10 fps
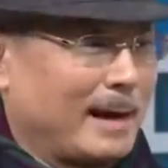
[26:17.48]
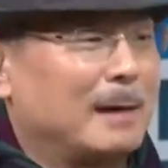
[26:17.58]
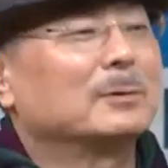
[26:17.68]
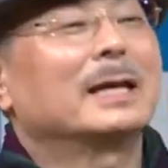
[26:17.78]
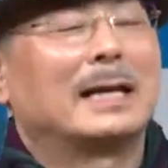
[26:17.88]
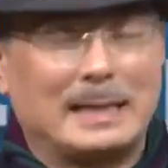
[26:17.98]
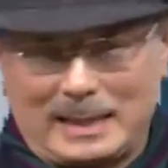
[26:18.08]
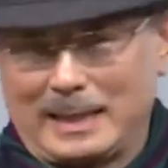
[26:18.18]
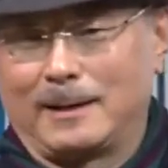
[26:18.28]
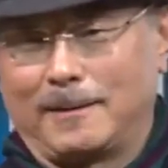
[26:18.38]
then just
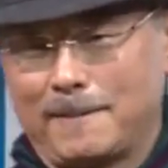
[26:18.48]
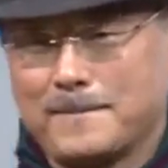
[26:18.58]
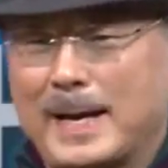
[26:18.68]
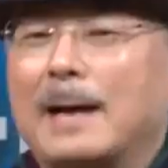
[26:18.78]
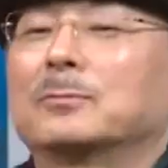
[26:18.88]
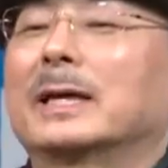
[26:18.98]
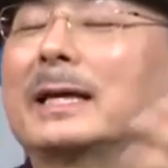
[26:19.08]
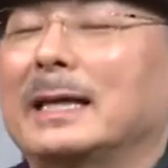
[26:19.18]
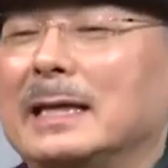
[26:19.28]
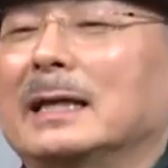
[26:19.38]
talk, because it
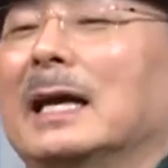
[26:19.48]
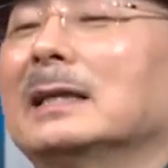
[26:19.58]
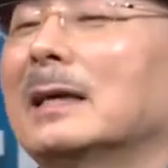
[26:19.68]
will help you